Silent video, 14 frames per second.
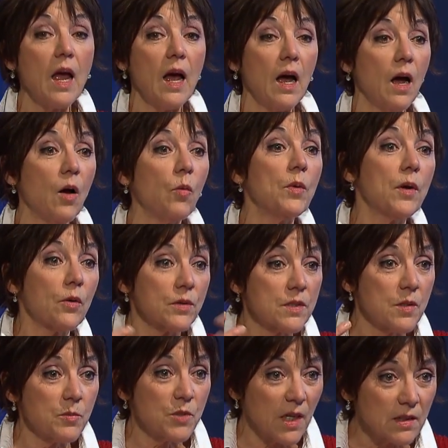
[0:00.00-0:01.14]
how we are
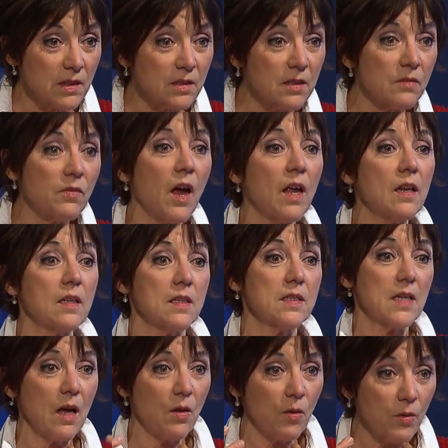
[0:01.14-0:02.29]
subjected to violence,
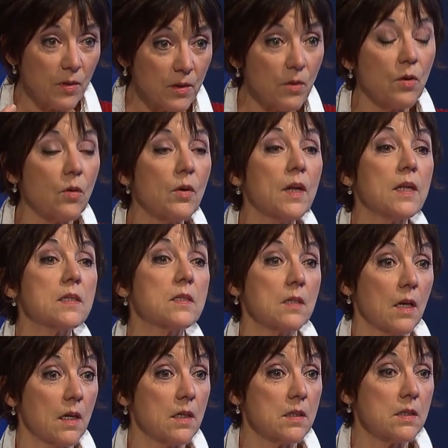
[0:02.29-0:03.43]
how, you know, it's
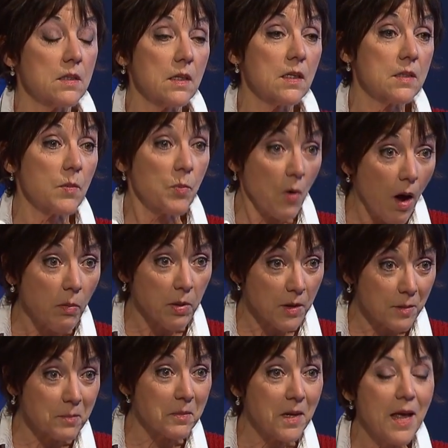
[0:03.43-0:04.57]
it's it's a
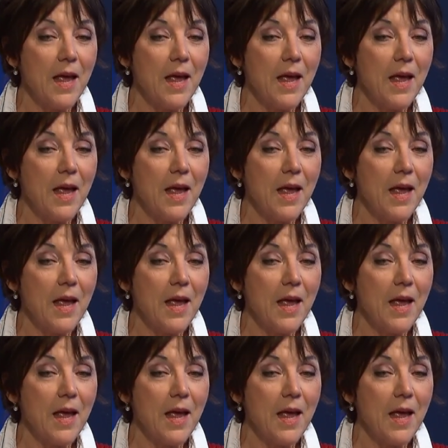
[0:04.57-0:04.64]
problem.